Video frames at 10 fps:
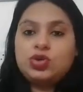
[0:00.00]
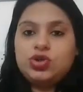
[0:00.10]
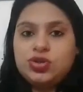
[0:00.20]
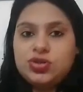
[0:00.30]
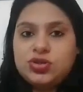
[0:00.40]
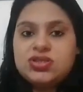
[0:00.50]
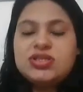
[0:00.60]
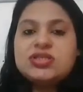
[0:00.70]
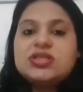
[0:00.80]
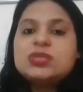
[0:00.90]
questions.
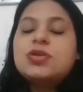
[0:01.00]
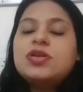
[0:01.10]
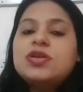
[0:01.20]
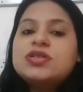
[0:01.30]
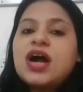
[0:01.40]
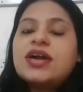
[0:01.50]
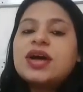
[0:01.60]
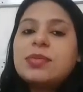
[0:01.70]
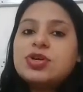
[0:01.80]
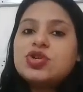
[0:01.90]
This, this will
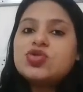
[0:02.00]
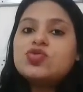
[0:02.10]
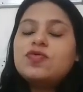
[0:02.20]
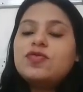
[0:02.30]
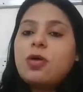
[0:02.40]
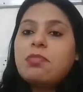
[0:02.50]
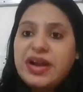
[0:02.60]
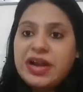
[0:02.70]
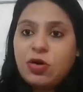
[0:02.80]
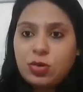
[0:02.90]
start coming to you from
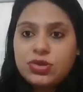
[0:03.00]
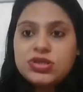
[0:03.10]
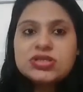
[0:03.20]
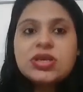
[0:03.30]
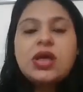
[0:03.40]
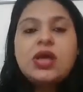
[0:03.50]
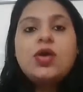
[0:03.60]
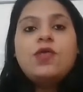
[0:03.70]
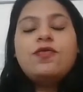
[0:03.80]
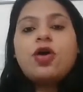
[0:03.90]
Monday onwards.
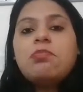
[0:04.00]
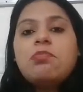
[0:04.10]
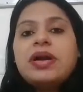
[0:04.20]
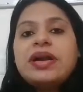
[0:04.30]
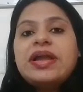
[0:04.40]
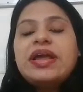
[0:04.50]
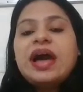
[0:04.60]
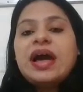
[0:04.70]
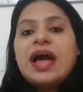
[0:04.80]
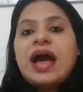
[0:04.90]
From
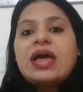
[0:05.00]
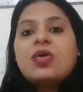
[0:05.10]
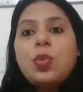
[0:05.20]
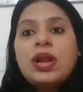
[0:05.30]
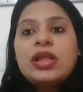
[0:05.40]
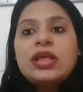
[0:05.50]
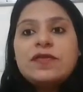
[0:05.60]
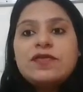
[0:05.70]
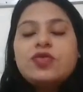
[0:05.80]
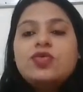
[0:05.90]
Monday, I will
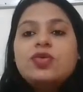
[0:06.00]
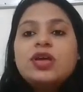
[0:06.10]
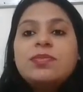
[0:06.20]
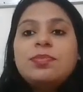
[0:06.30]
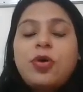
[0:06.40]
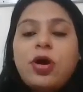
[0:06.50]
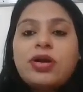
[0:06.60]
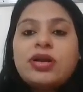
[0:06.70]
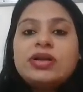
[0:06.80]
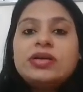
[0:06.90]
give you
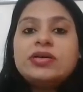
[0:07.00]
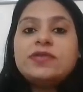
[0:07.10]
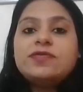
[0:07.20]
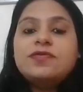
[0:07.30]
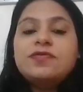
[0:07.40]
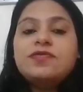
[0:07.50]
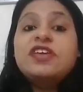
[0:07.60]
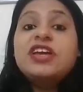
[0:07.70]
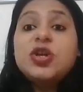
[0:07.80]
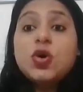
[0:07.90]
important uh,
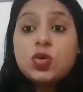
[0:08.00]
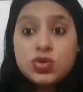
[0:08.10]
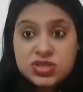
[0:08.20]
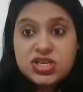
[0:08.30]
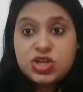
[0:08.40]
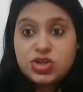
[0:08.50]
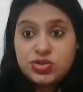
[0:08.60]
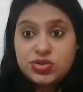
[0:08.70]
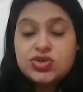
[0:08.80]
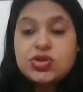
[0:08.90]
video
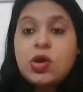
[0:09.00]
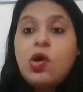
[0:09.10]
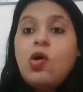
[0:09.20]
sessions